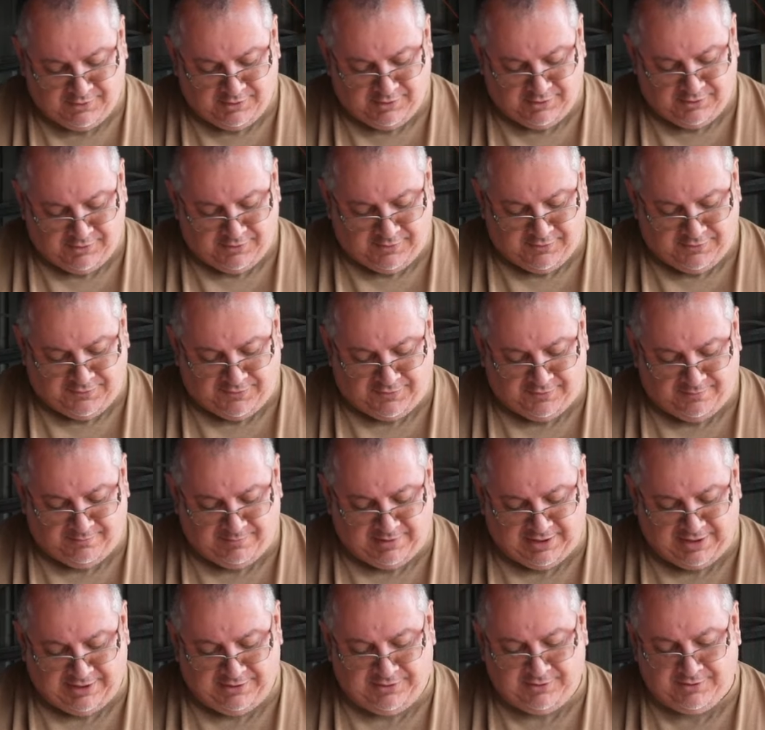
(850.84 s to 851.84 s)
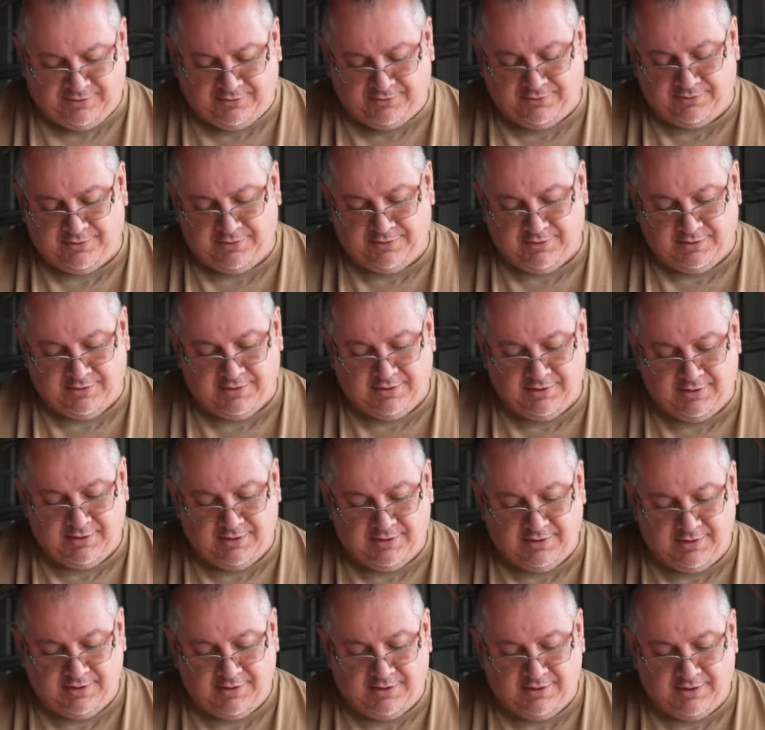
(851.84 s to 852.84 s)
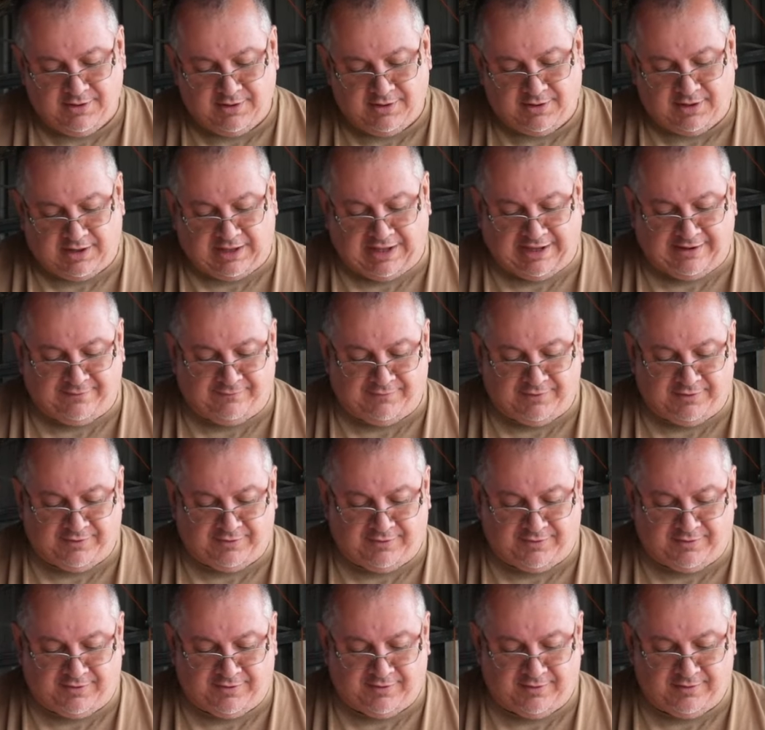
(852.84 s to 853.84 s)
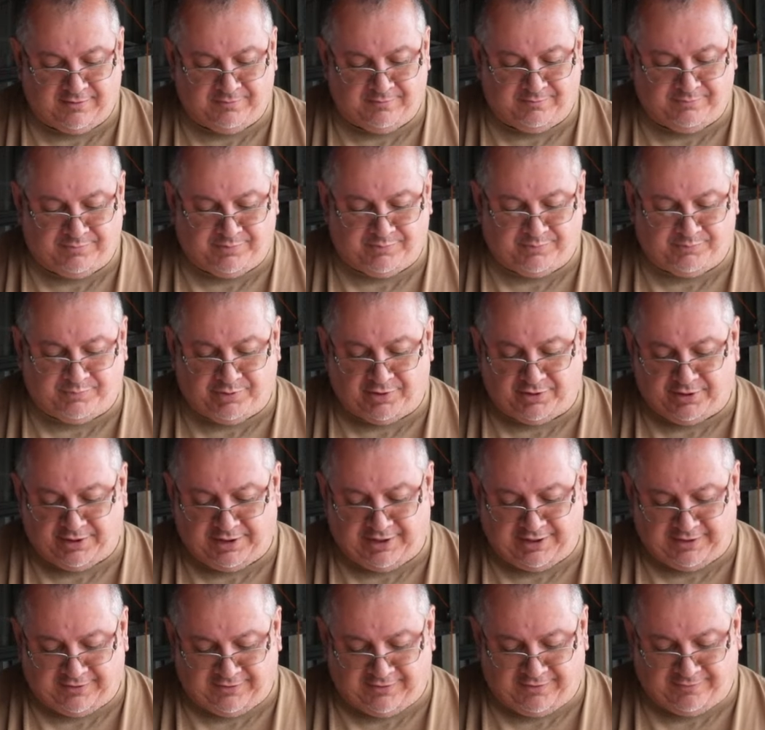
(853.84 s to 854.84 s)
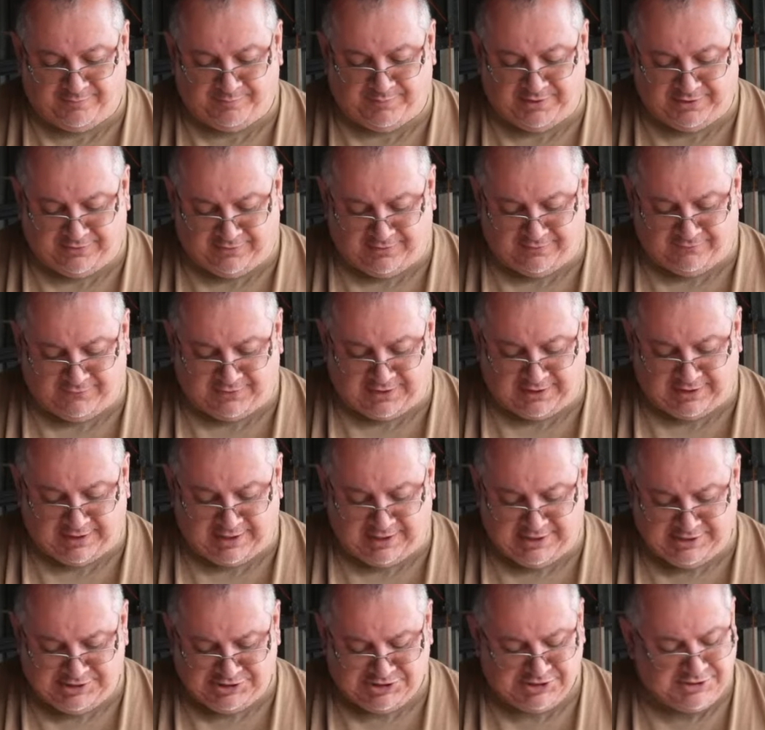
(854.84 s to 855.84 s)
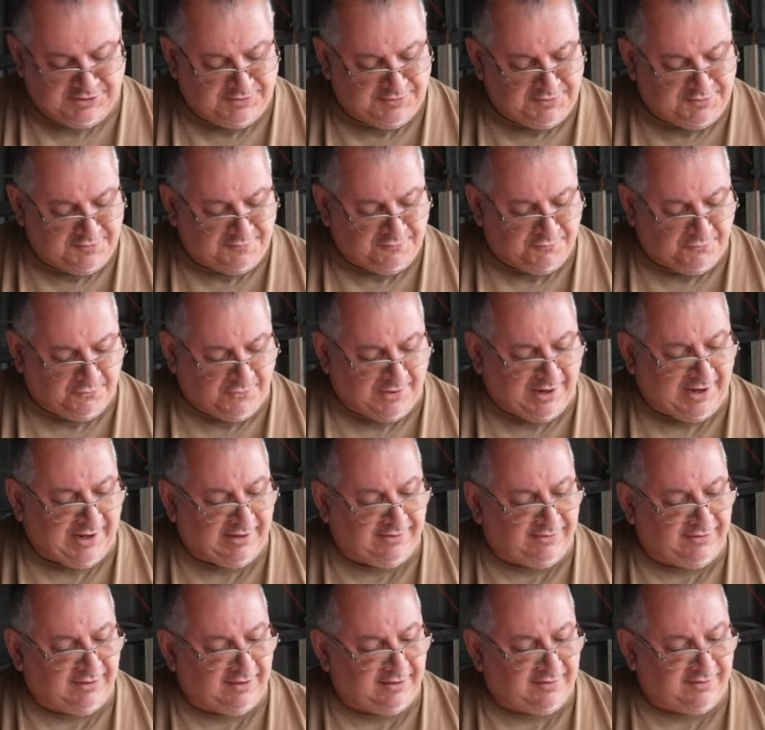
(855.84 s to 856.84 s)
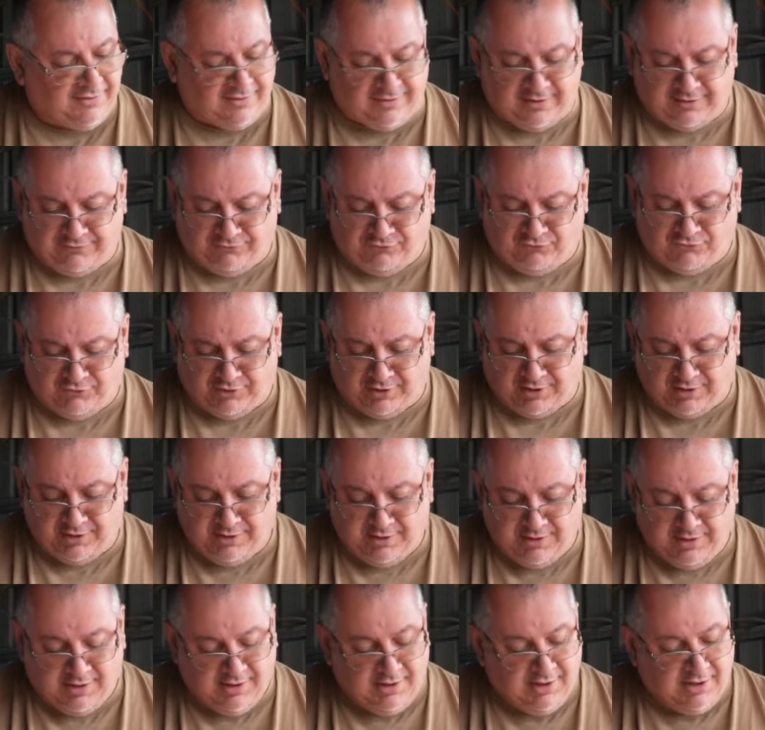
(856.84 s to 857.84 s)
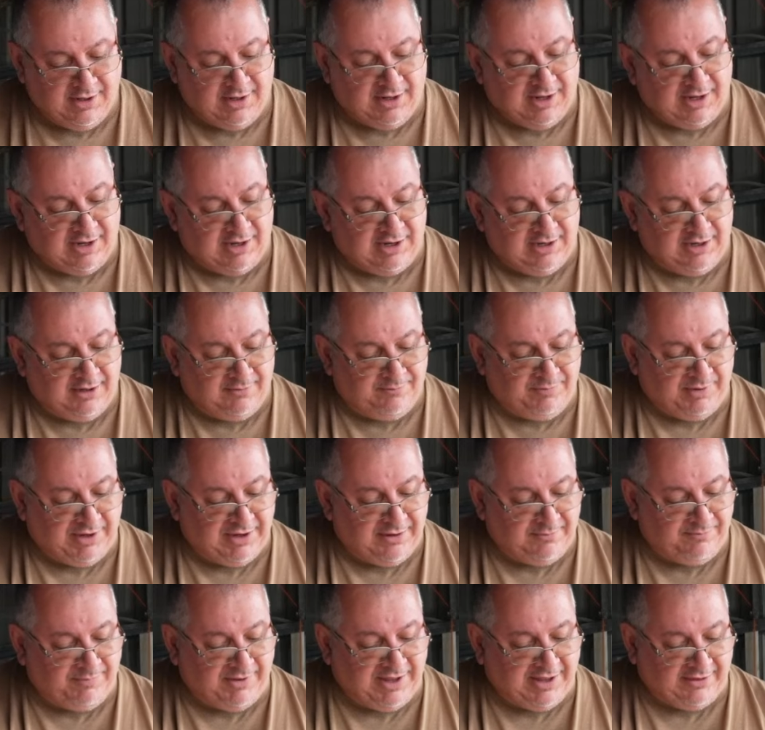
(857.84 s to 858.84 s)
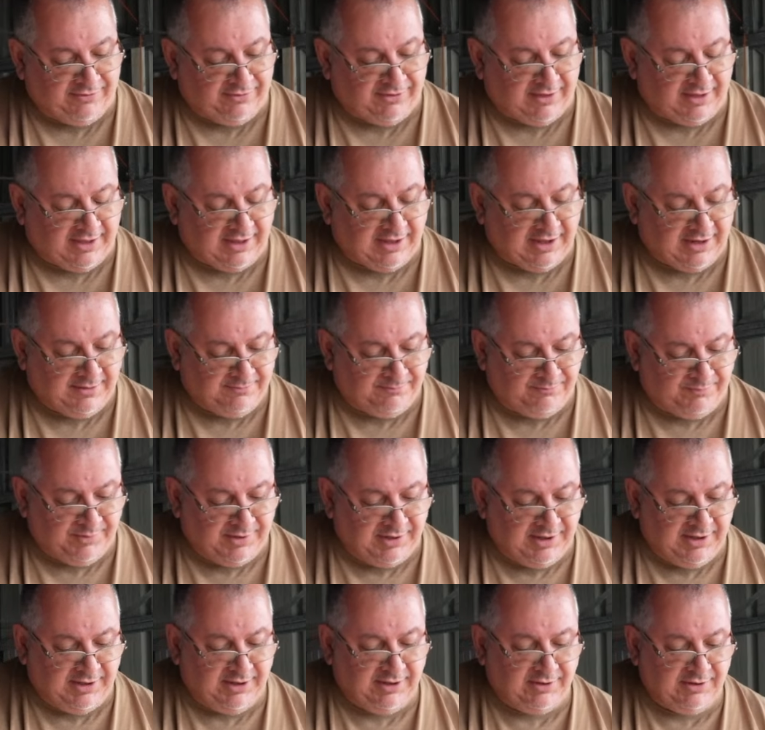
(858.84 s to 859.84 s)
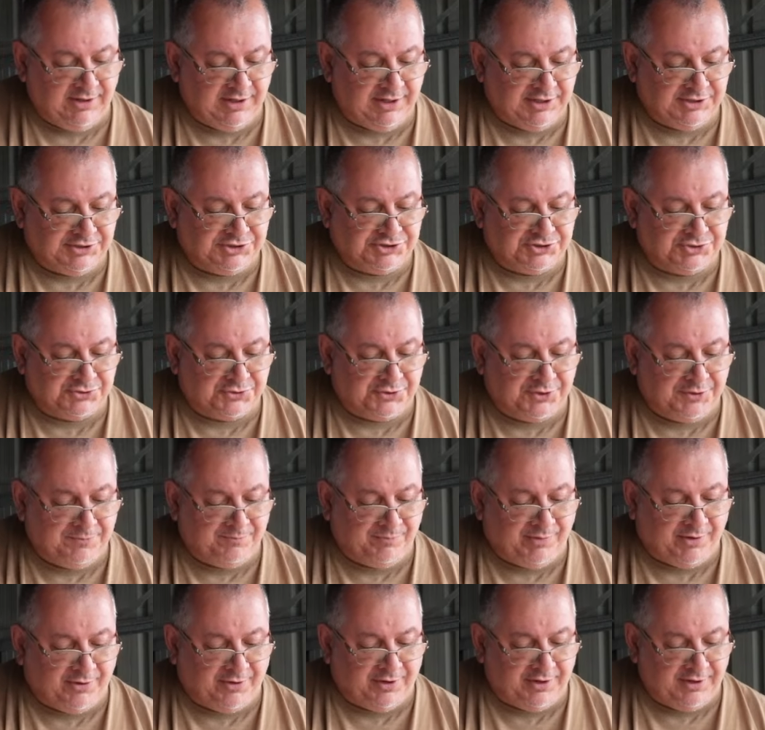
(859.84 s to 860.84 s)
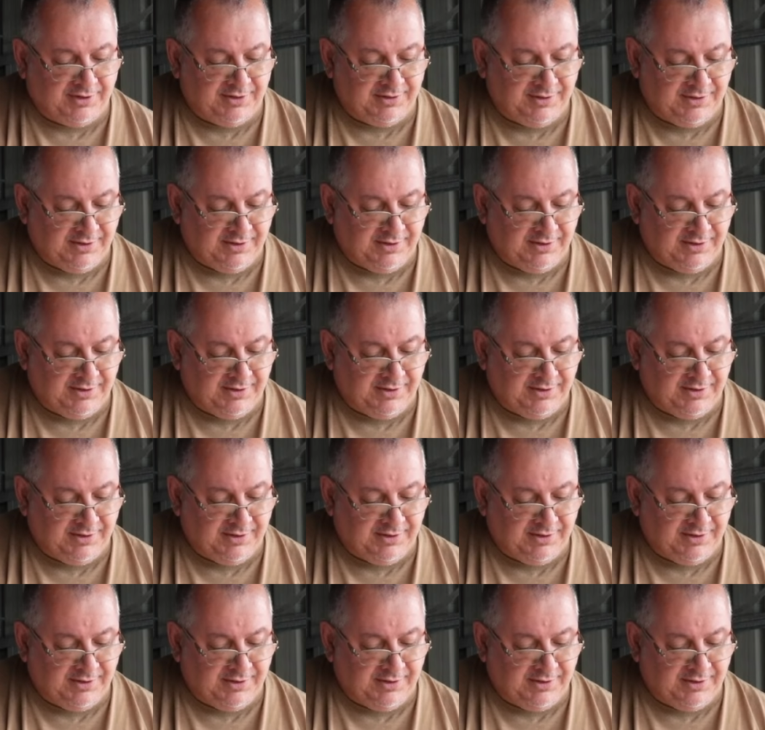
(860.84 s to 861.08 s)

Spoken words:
user manual. Covers product specifications, weight, etc. A little bit about the company, Enjoybot.